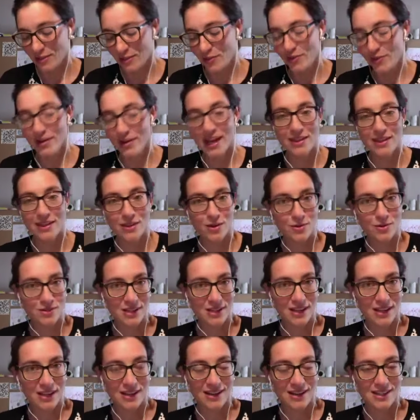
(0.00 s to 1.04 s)
create
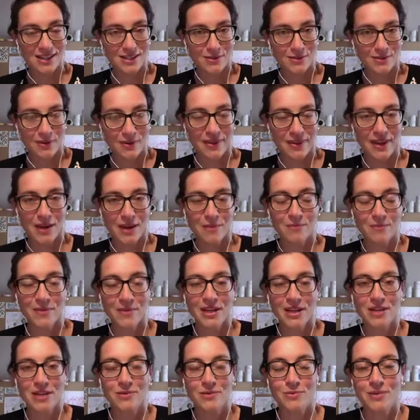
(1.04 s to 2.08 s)
those lines with them,
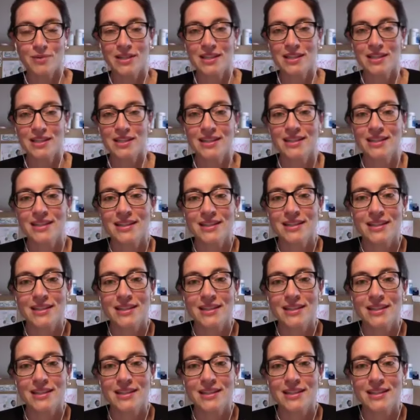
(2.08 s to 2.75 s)
and we